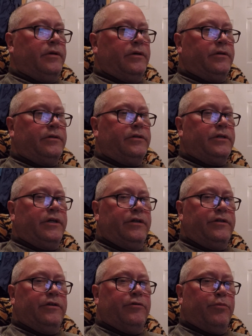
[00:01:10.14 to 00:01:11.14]
It's
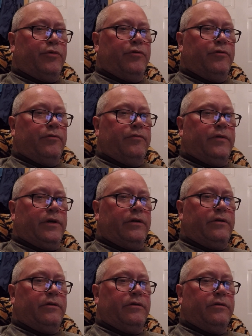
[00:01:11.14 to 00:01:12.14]
easy to prove that
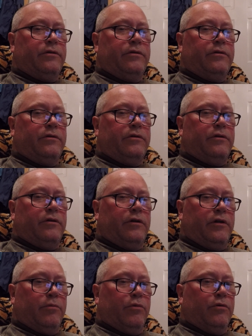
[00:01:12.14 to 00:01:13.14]

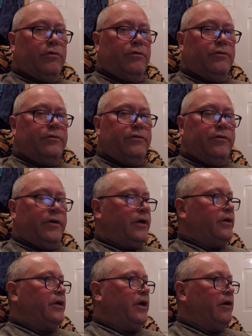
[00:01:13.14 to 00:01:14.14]
liberals do
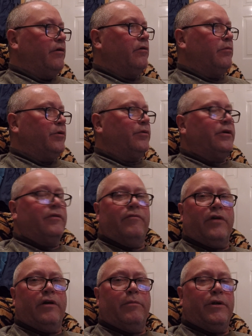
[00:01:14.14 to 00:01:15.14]
not care about the
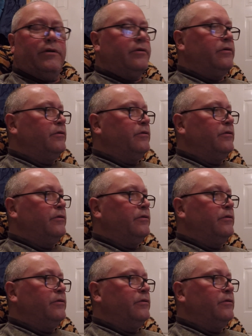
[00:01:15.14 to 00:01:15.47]
environment.